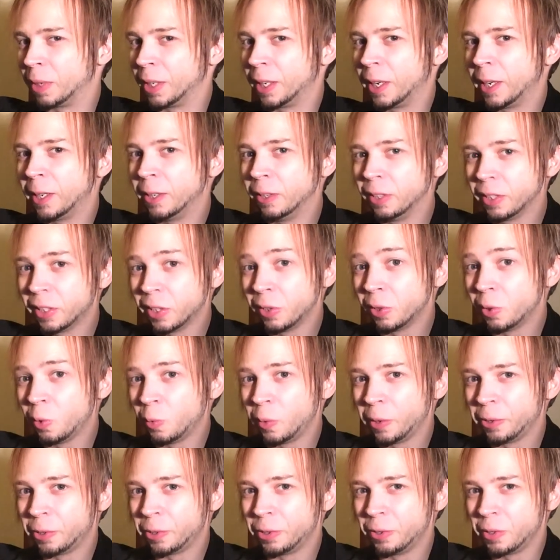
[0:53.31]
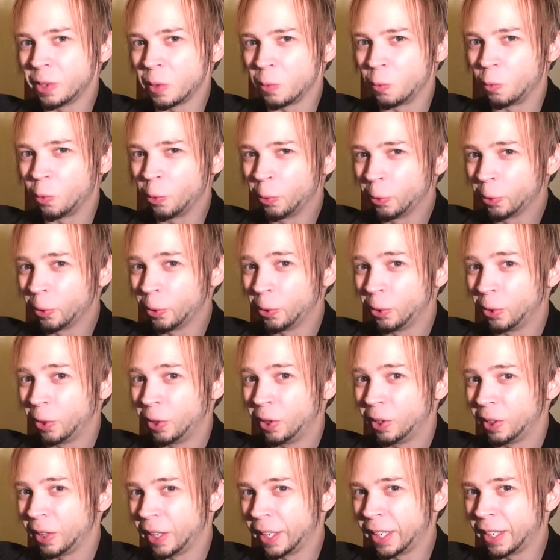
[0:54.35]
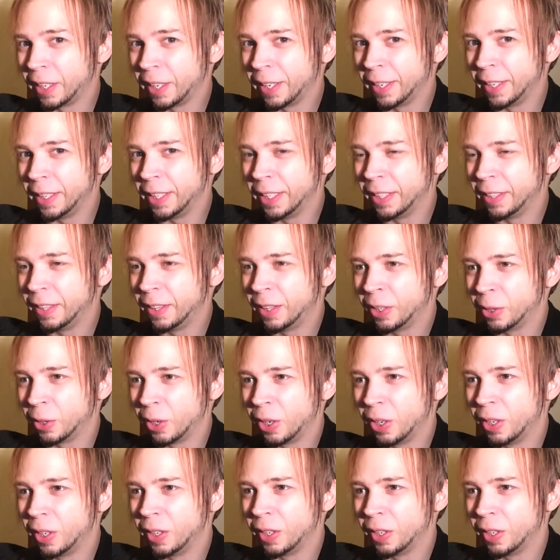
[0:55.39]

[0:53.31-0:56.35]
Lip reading: but I also don't wear shoes at work. Like they're